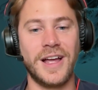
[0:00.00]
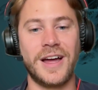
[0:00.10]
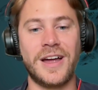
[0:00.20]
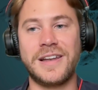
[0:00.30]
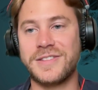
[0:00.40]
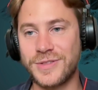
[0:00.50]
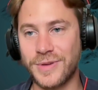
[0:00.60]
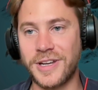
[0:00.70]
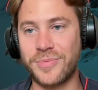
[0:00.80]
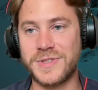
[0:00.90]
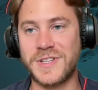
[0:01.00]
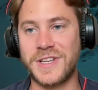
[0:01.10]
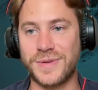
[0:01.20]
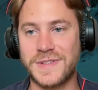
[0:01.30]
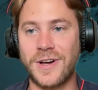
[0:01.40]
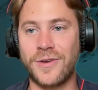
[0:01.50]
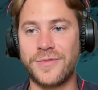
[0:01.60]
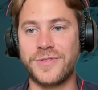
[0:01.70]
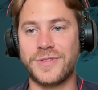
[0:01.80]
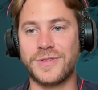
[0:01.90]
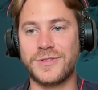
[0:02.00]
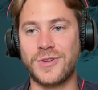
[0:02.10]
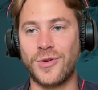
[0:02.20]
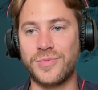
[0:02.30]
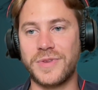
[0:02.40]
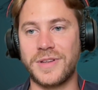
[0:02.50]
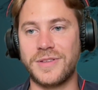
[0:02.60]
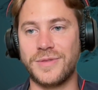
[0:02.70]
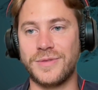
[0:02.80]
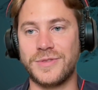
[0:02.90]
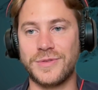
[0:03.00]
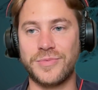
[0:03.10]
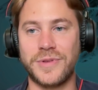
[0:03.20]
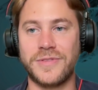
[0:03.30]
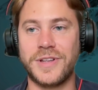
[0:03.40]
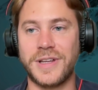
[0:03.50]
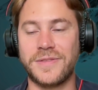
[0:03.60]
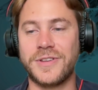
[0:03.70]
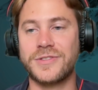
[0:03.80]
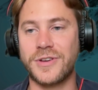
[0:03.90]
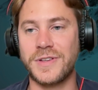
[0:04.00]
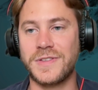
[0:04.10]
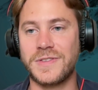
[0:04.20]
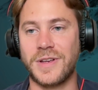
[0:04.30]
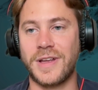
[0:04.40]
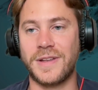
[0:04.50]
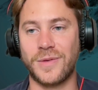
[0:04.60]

I'll let you, Anna, present yourself for the scope that you do briefly at FinTrust, and